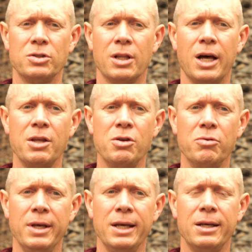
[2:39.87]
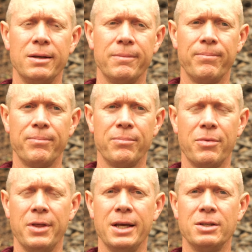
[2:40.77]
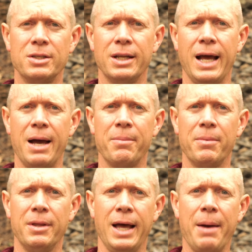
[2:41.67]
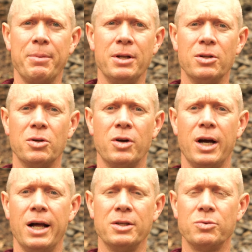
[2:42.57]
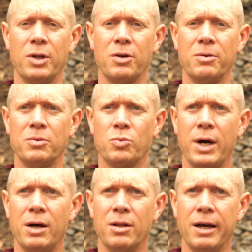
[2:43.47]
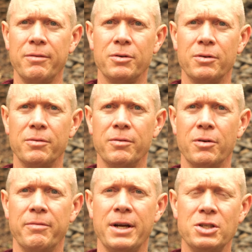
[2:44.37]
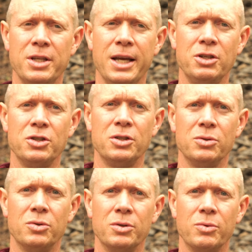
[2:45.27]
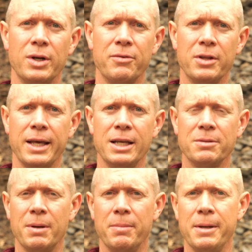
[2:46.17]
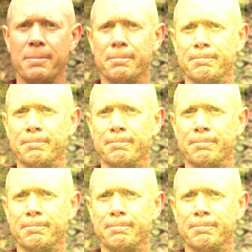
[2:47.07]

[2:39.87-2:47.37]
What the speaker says: lot of unique things that happen in the Laurel Highlands, whether it's wildlife or vegetation or whatever the case may be.